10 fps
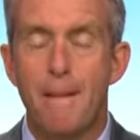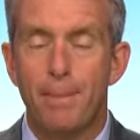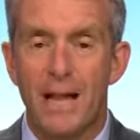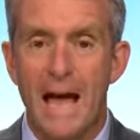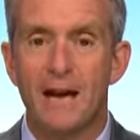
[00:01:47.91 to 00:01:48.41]

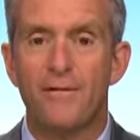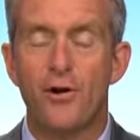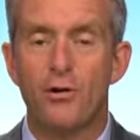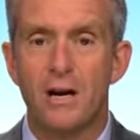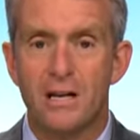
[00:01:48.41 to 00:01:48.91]
planned
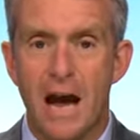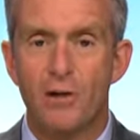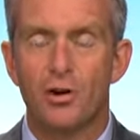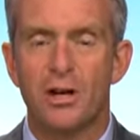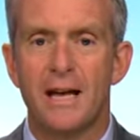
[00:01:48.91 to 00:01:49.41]
for and
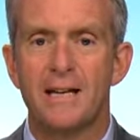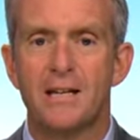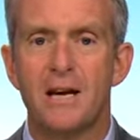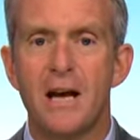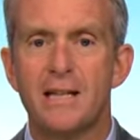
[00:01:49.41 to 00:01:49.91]

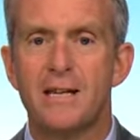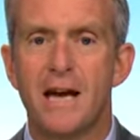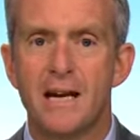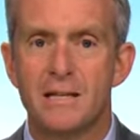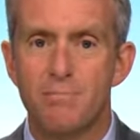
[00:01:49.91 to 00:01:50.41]
calculated to
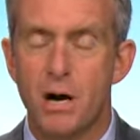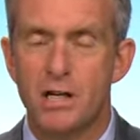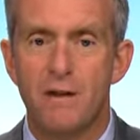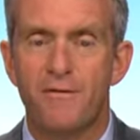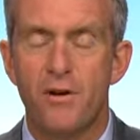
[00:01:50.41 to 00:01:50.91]
get as
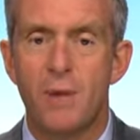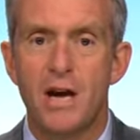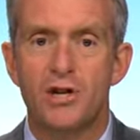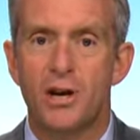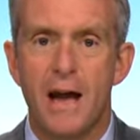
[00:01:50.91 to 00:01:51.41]
much
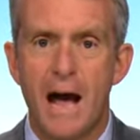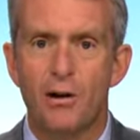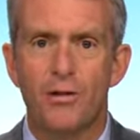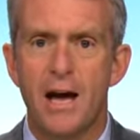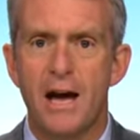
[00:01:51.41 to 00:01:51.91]
information
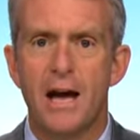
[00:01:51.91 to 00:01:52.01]
out there.